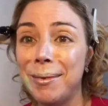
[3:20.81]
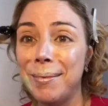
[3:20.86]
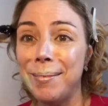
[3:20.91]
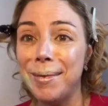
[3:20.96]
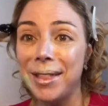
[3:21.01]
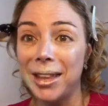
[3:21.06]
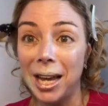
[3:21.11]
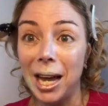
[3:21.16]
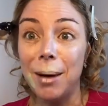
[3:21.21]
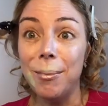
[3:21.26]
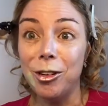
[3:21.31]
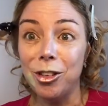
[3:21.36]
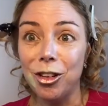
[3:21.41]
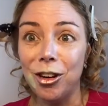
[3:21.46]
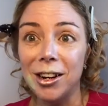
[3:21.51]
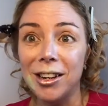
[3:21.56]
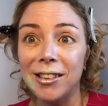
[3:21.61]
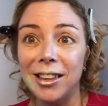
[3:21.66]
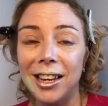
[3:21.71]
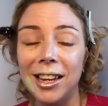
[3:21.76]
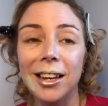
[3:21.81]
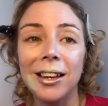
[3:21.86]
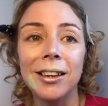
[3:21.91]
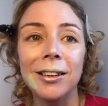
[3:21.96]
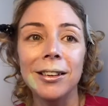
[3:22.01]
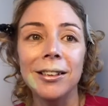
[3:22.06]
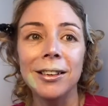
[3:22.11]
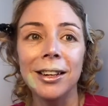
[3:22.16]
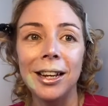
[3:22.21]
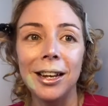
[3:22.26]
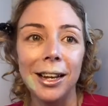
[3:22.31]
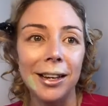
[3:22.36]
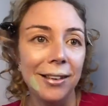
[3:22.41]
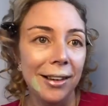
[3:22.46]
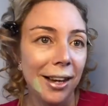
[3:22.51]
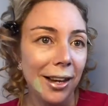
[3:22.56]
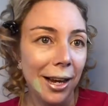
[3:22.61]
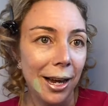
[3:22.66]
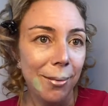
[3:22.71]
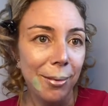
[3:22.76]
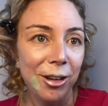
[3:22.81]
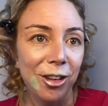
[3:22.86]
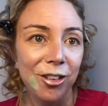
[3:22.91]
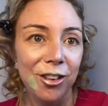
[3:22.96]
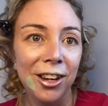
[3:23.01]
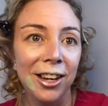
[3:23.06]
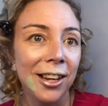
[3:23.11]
but the garbage truck's here collecting our garbage.